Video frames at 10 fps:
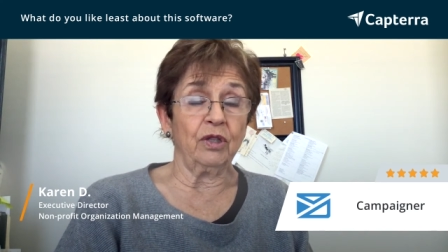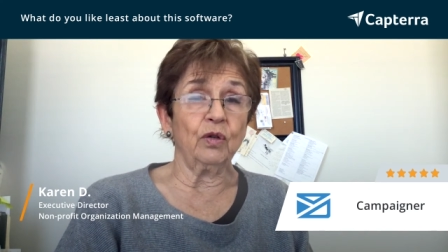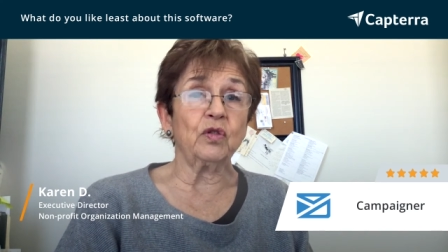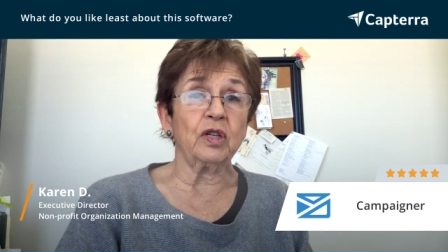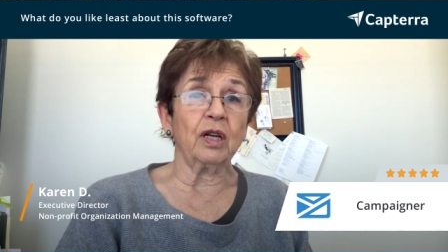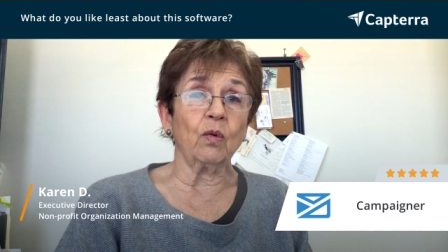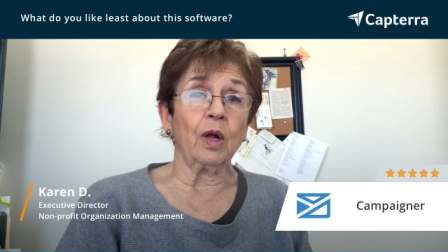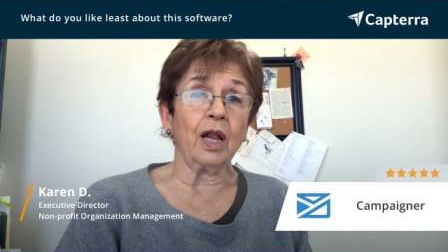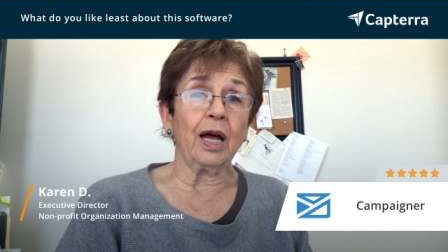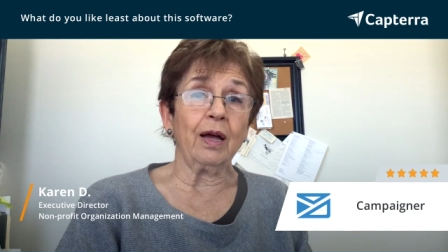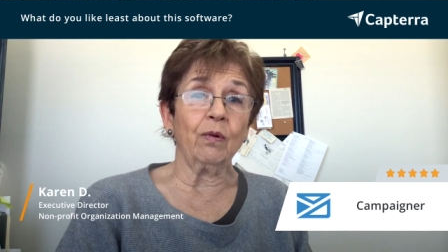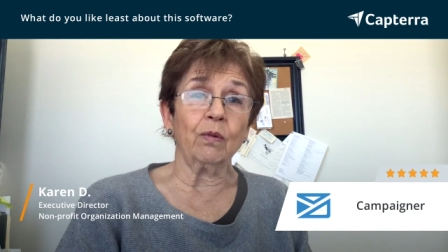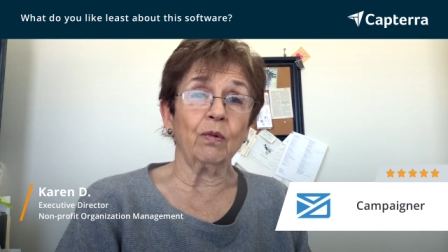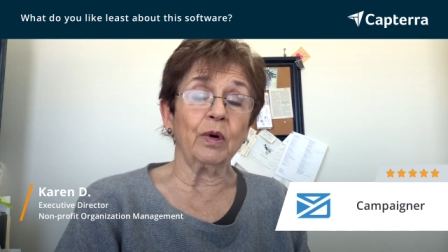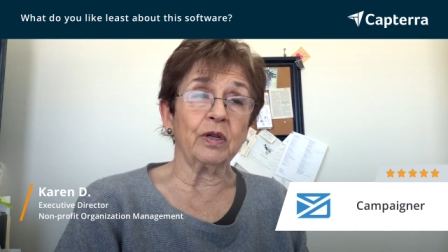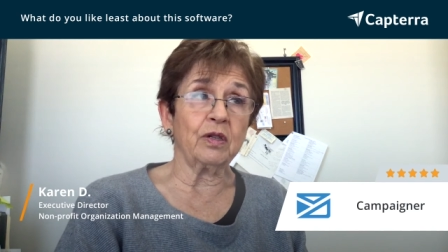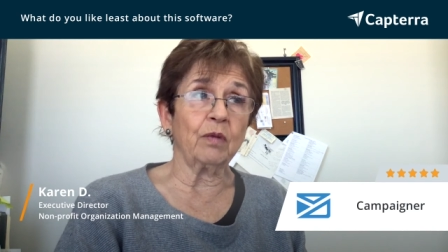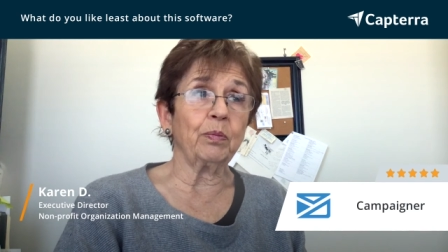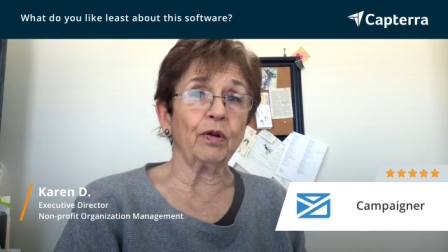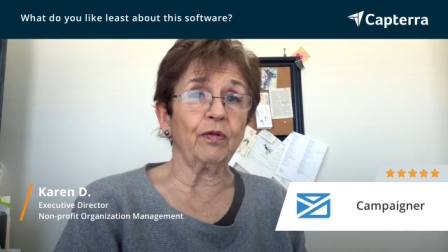using while I was a
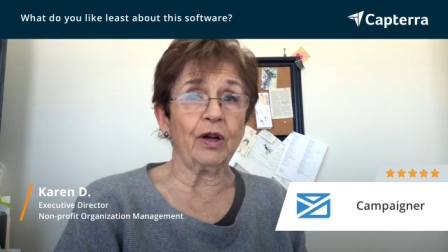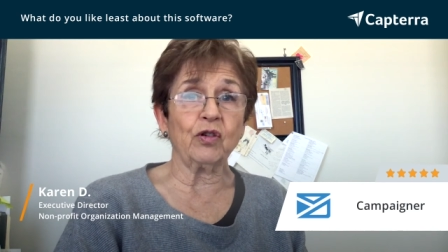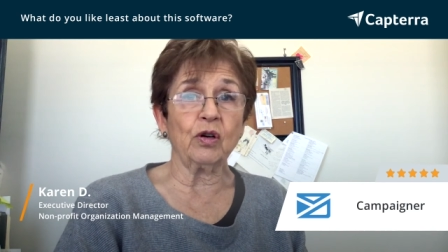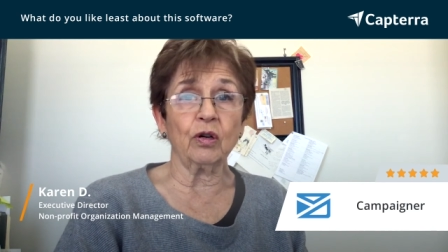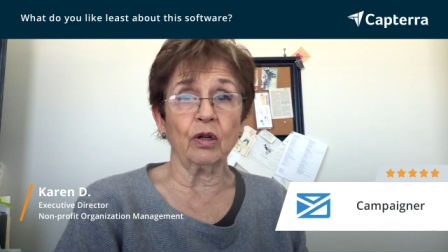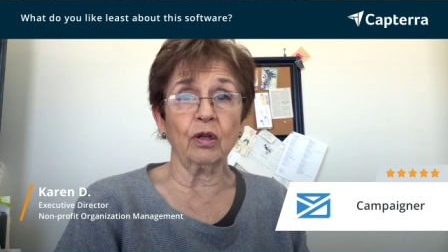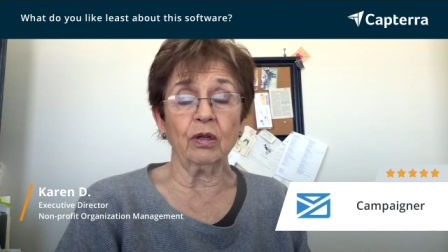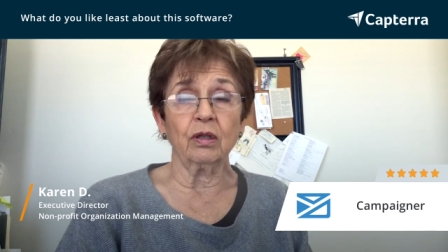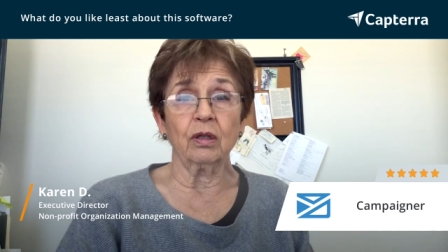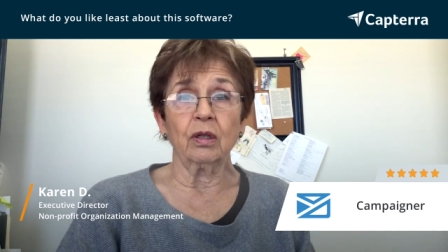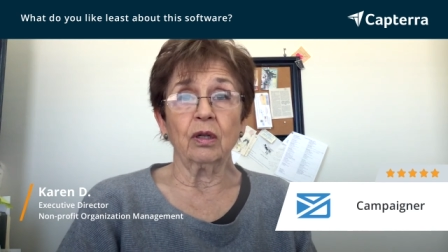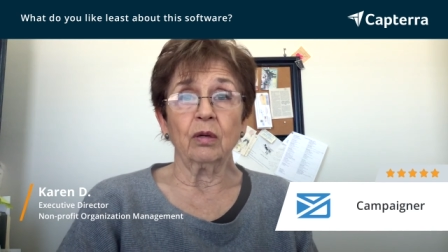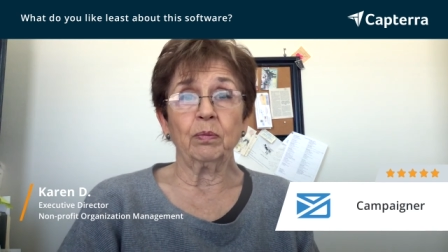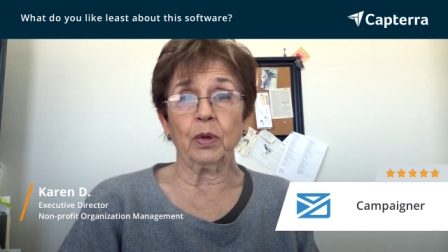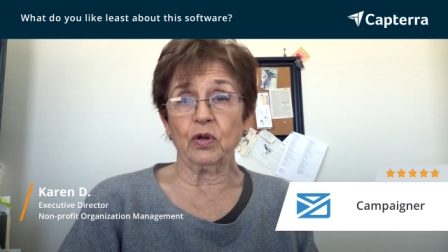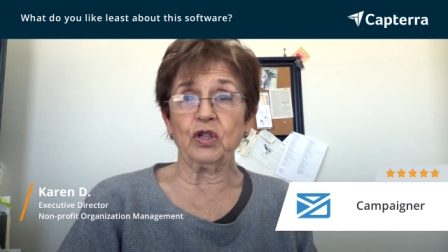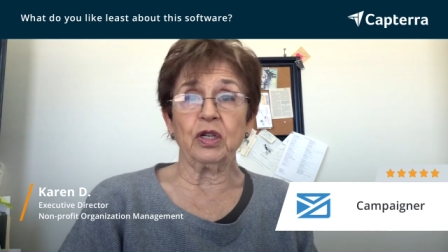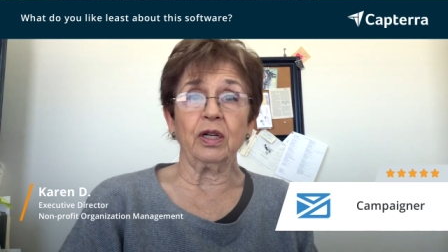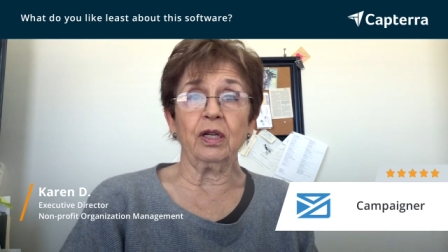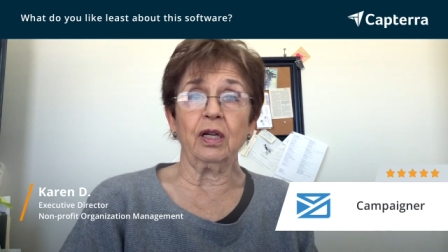professional
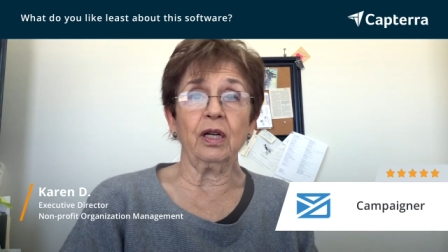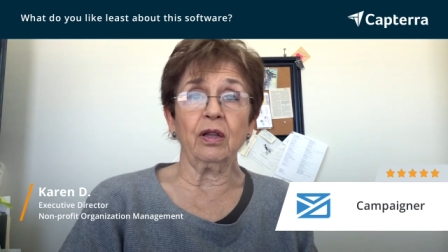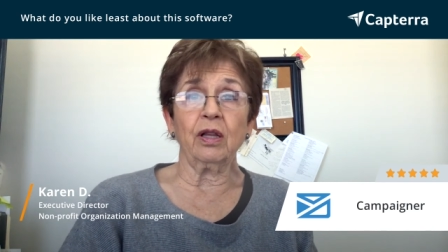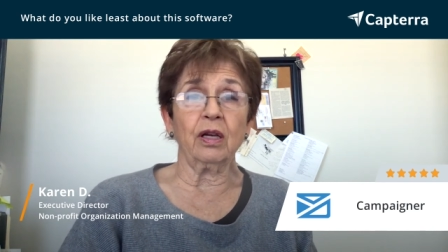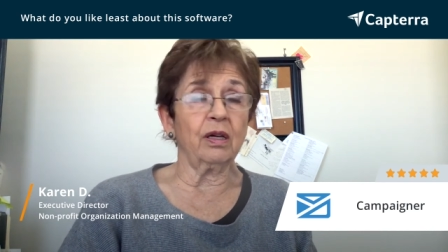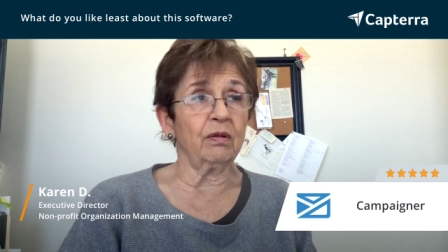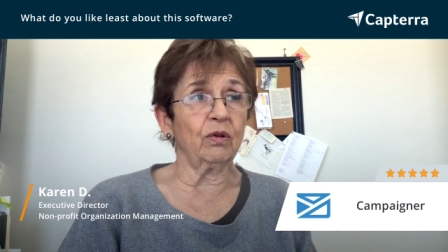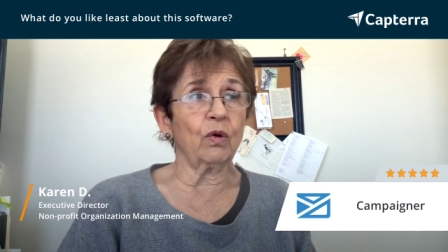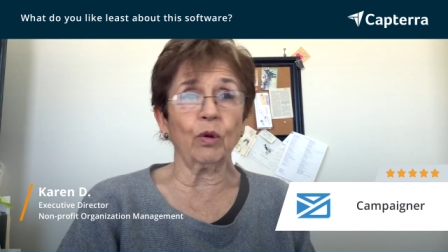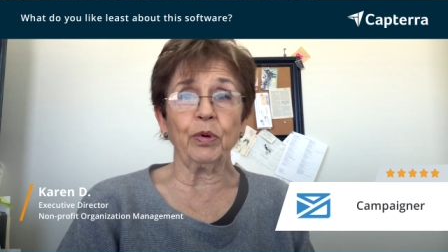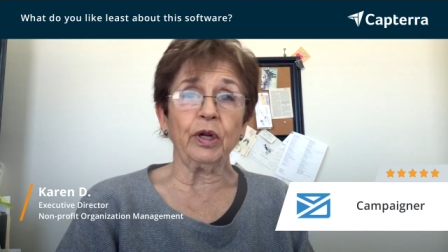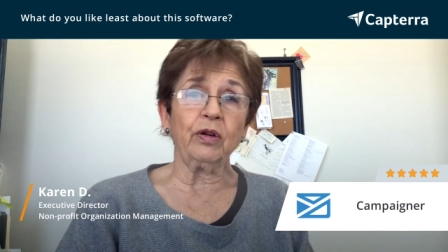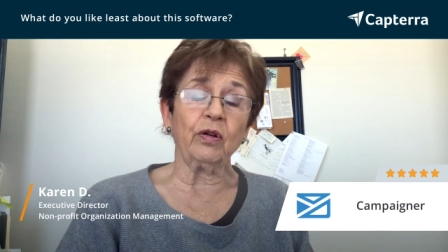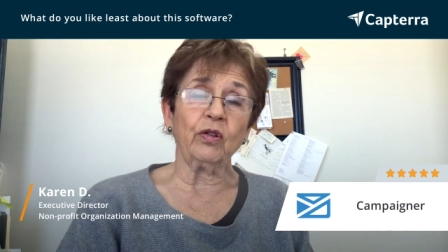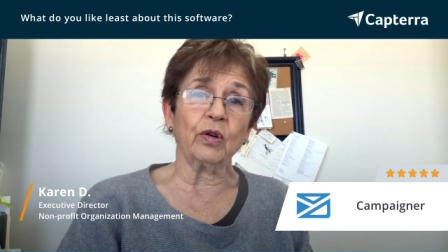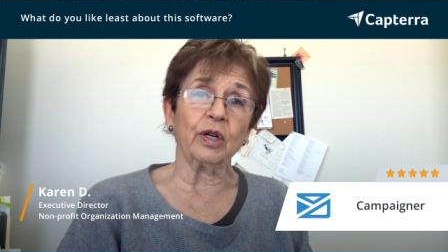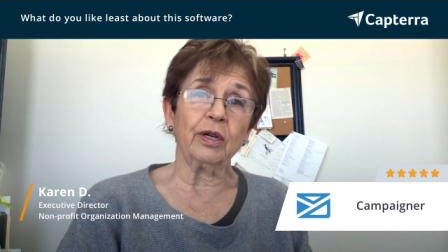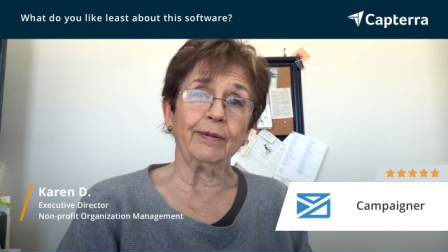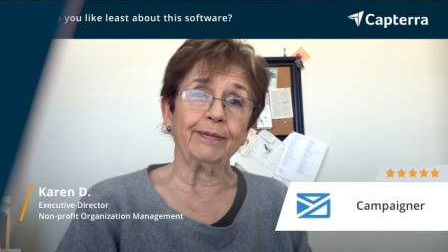person in the corporate industry.